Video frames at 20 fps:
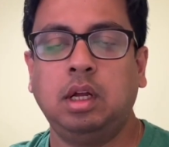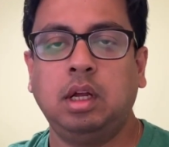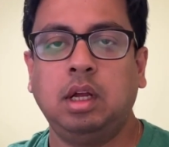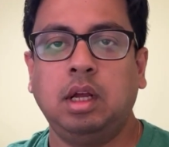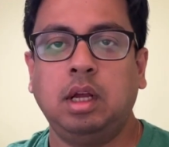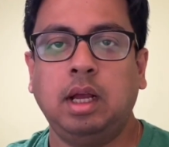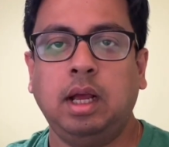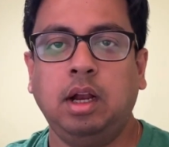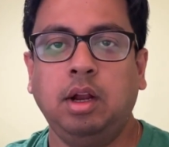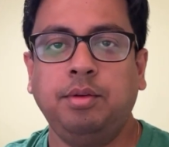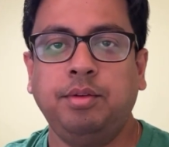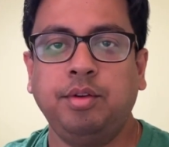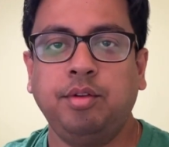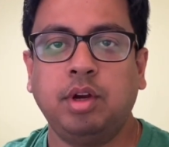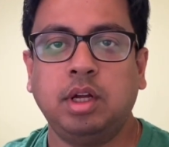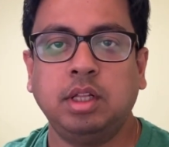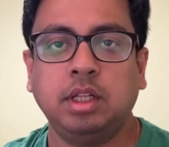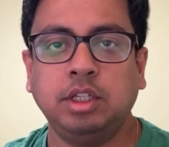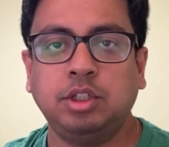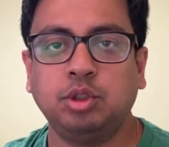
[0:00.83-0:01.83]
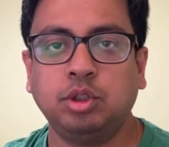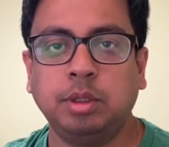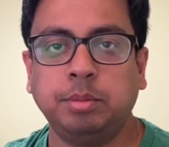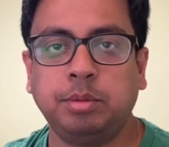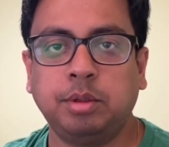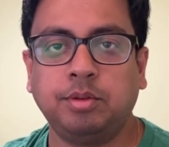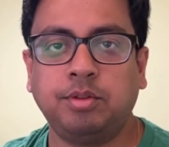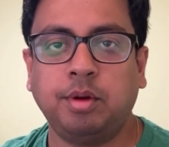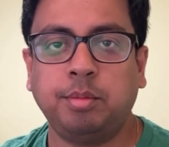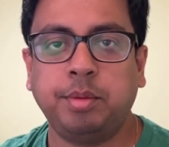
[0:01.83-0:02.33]
Hello everyone, this is
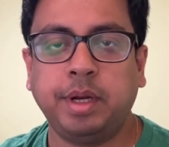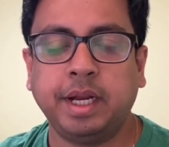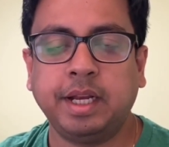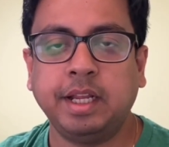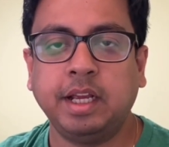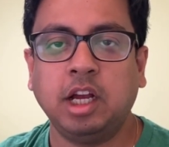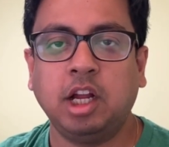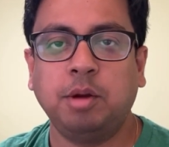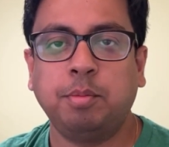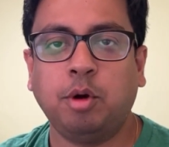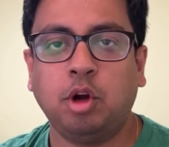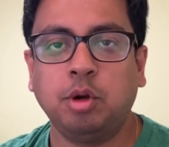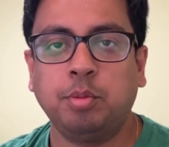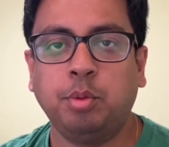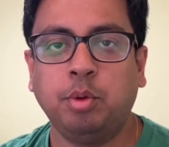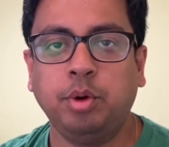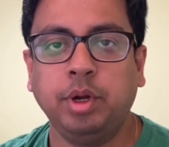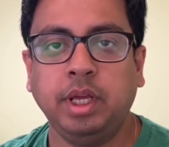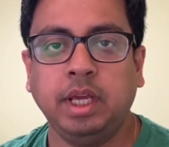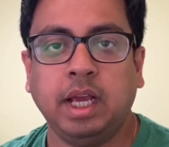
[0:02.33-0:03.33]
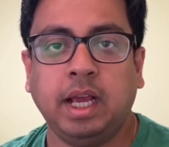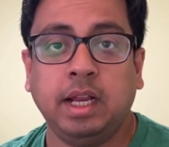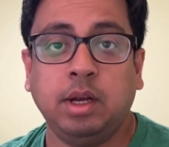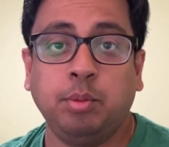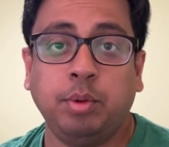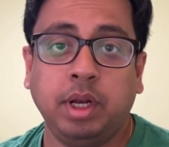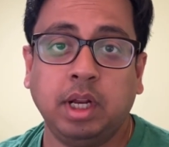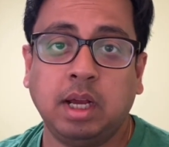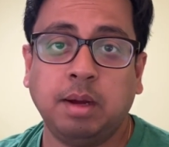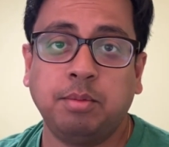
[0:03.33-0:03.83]
Sudipta from Technical Potpourri and
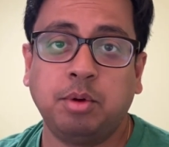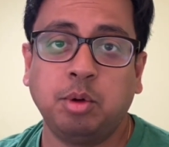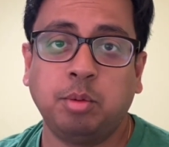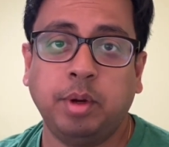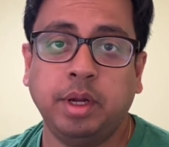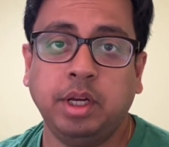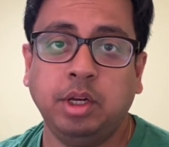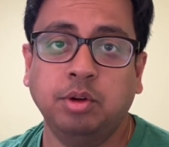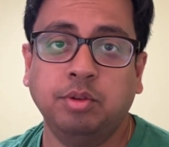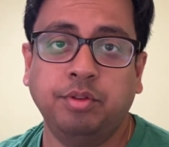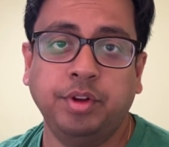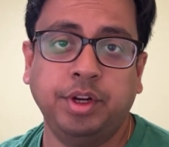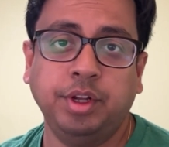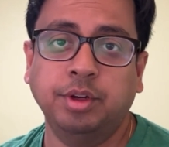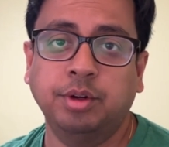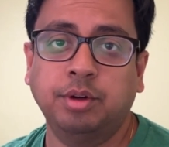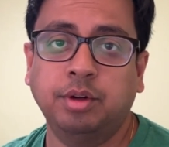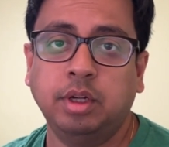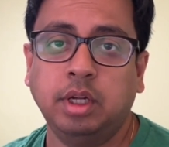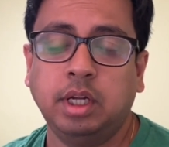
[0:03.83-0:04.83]
welcome to my new video.